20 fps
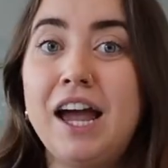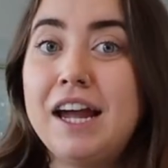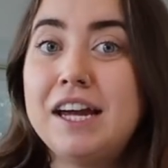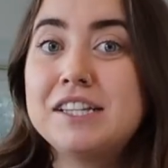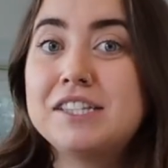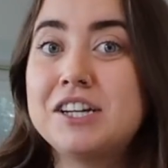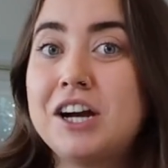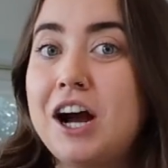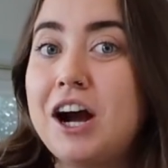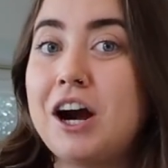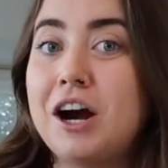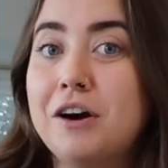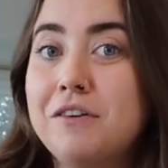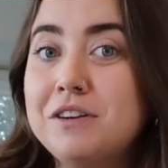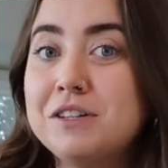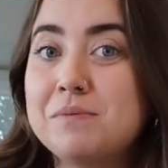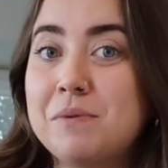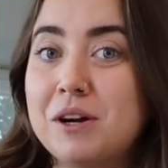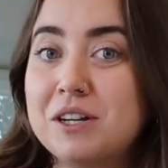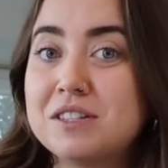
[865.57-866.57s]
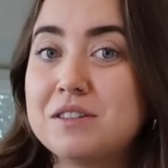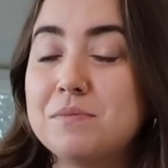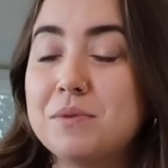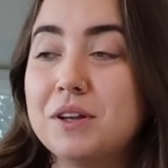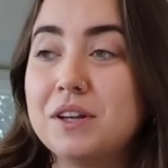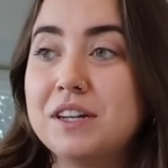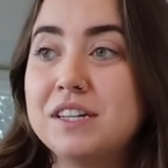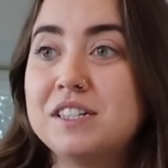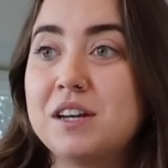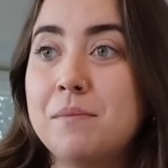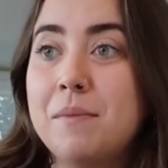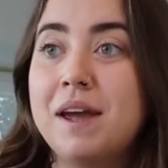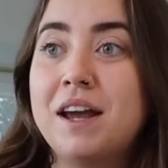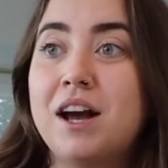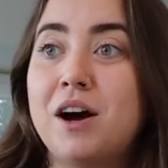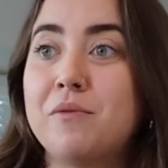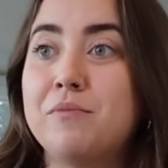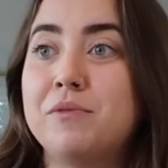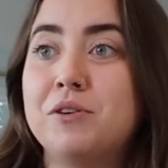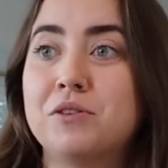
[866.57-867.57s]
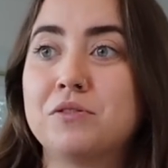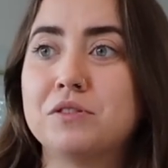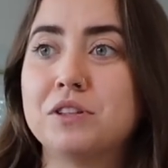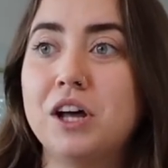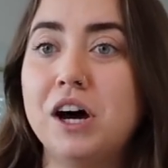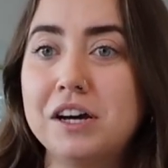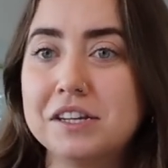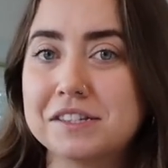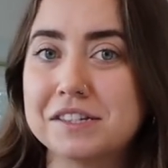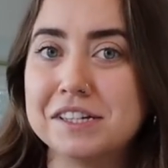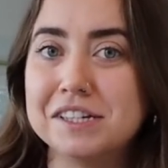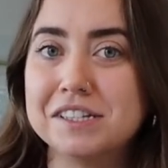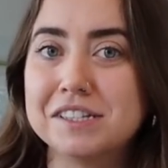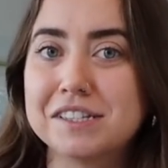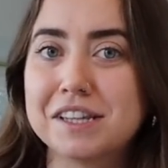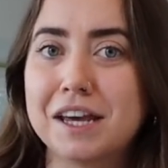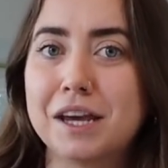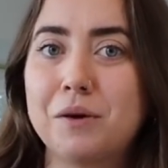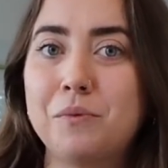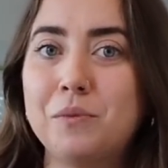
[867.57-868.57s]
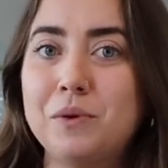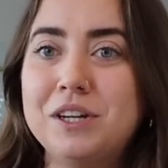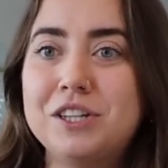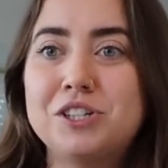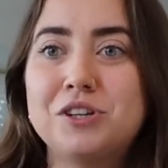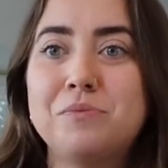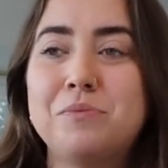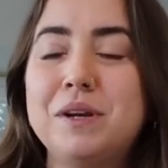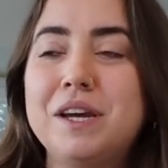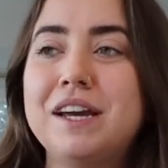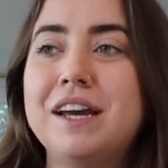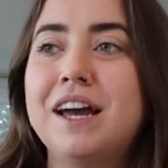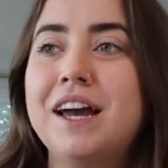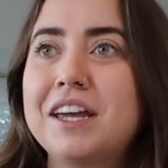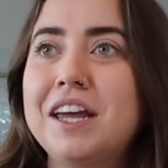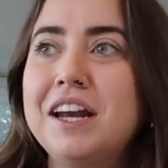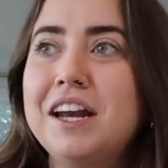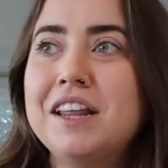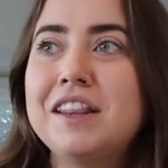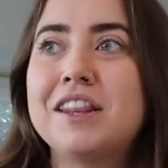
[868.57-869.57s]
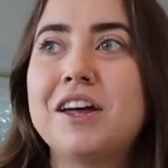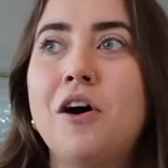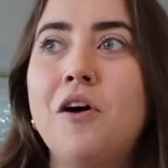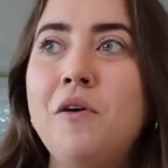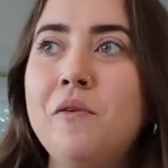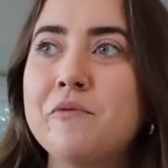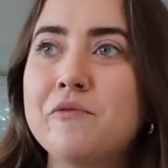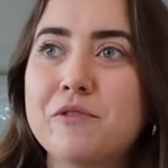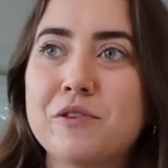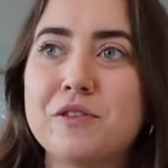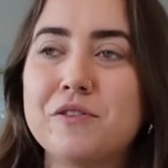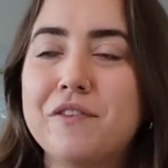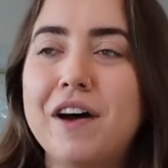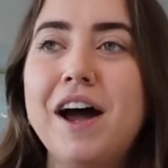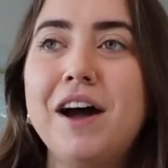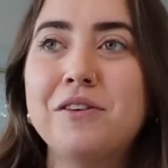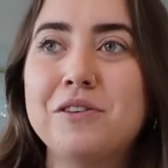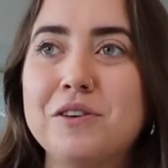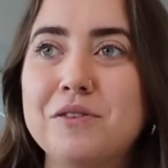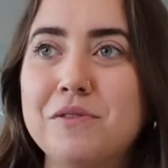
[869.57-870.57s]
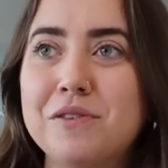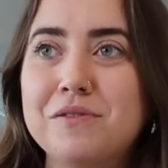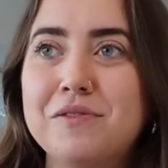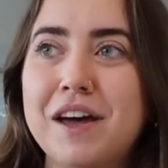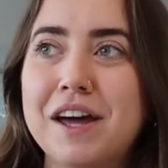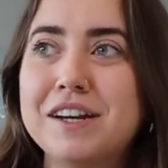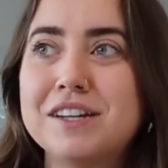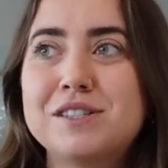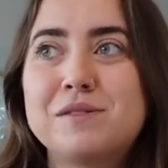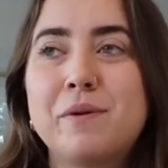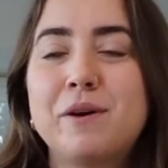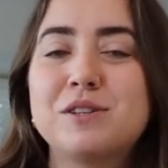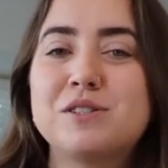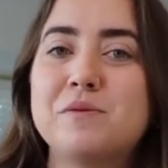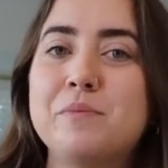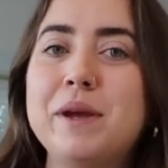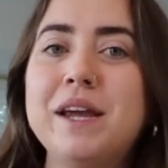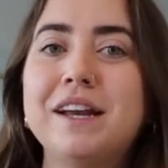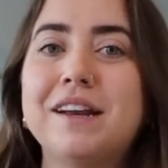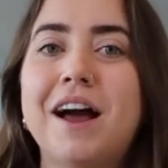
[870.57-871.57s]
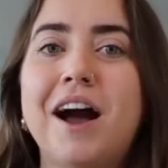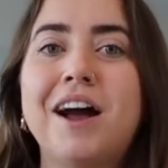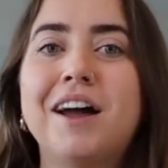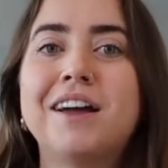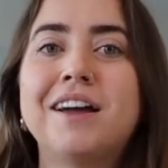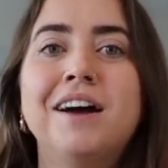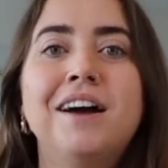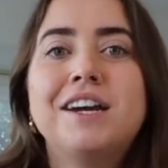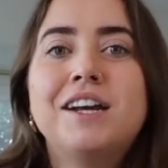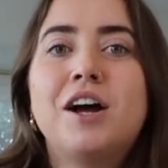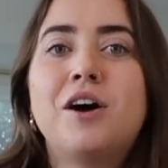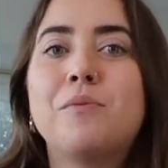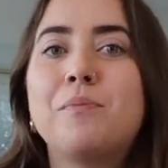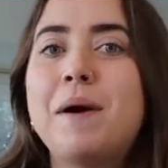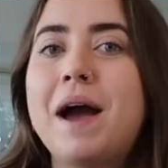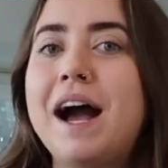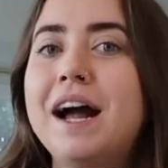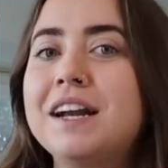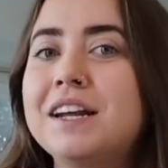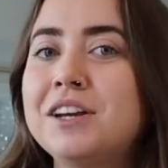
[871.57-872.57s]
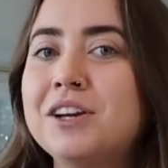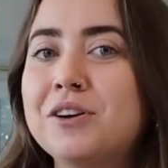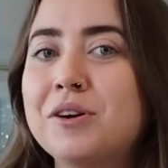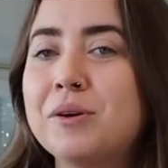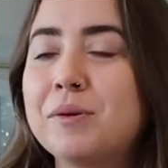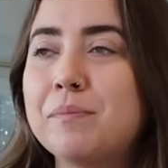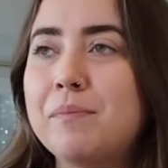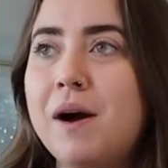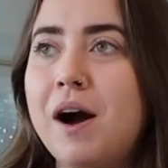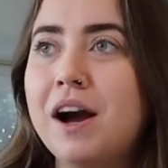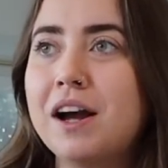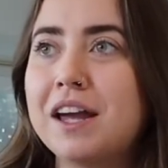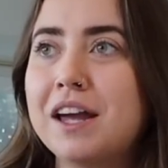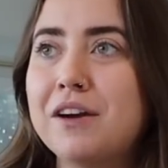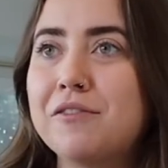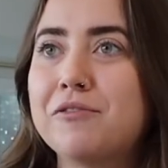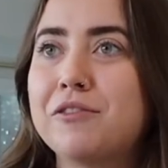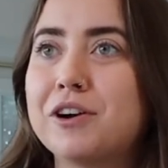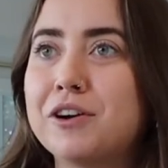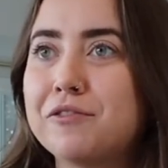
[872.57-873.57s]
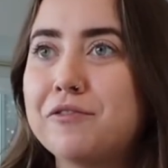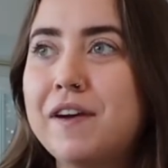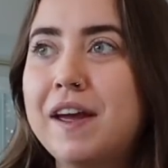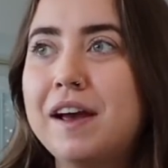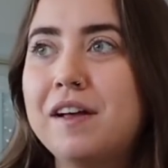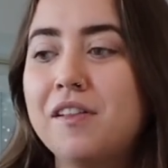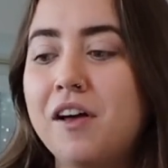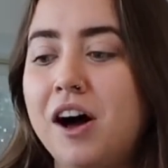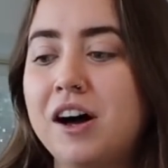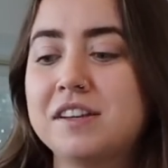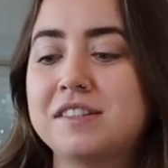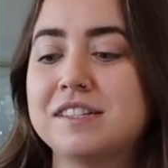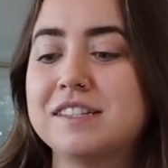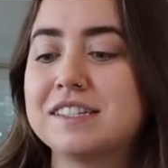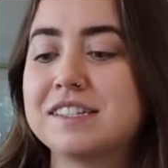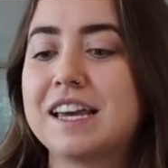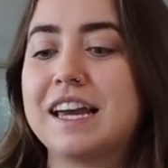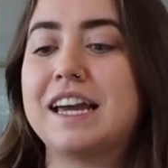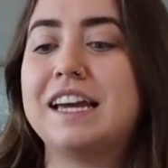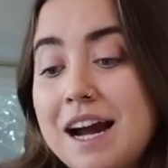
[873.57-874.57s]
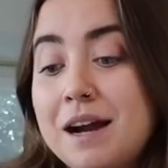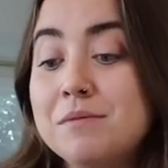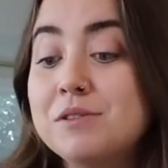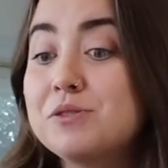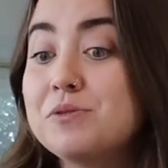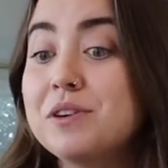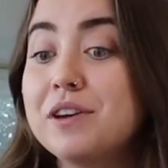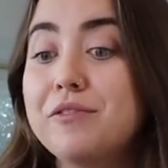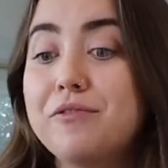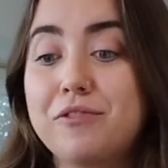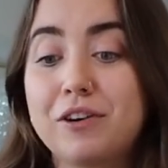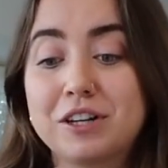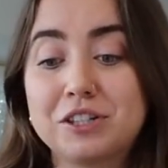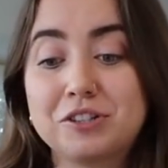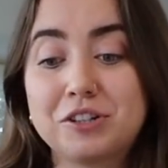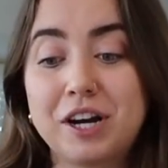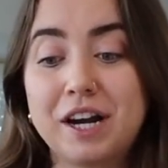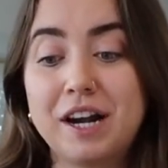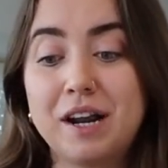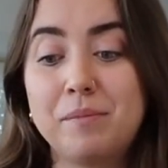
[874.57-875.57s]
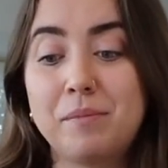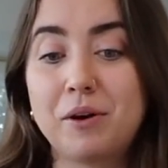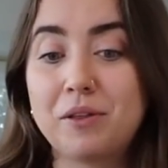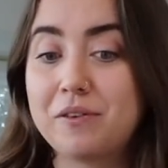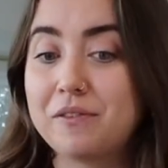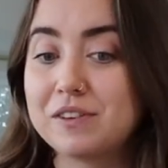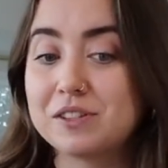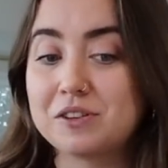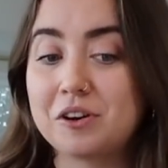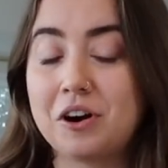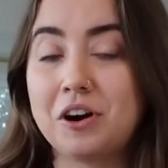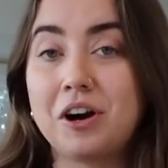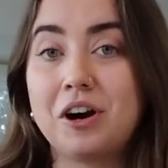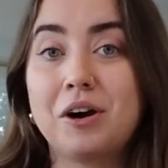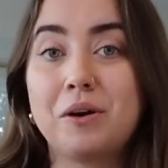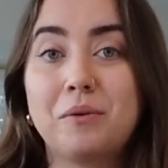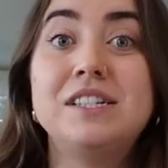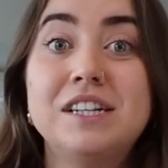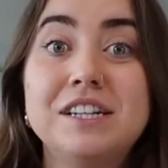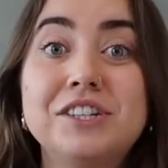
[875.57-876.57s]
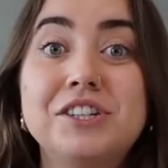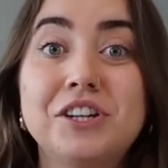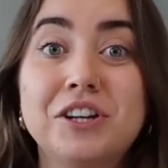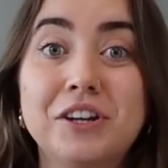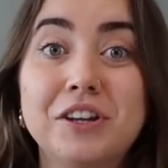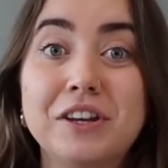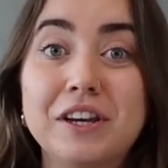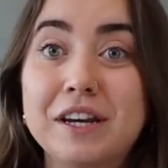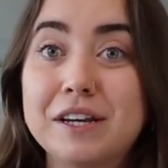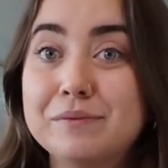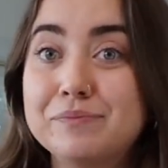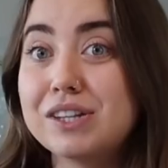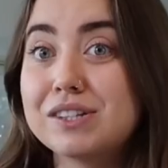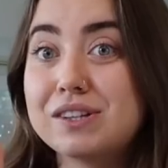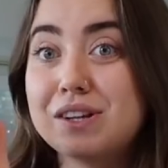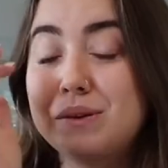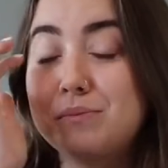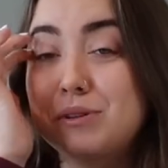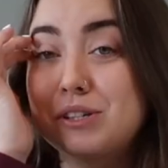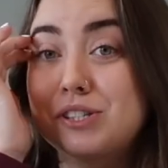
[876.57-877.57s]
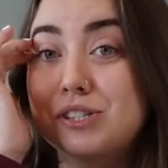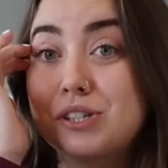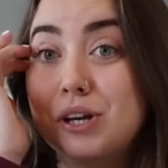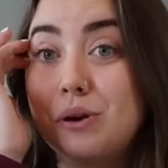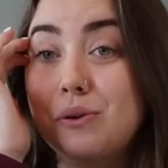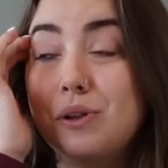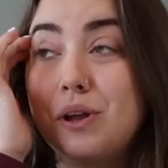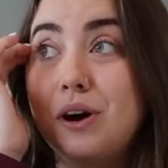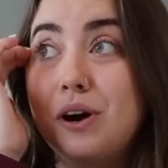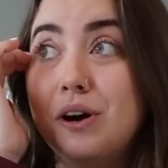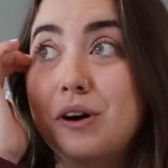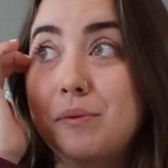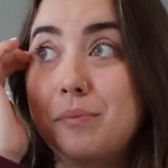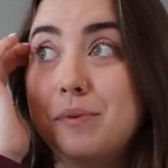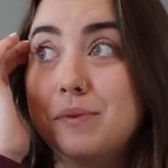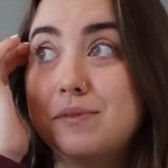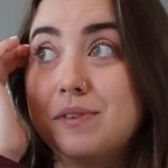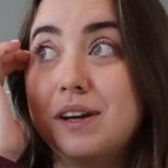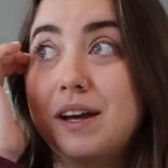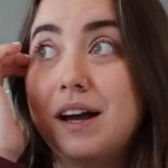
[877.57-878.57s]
It's not our responsibility to make up your losses. Like, we should be getting the home for the value that it's supposed to be, not, you know, padding your pocket for your fake losses. Like, I'm just really frustrated. Both of us are. Additionally, this clip is so long, but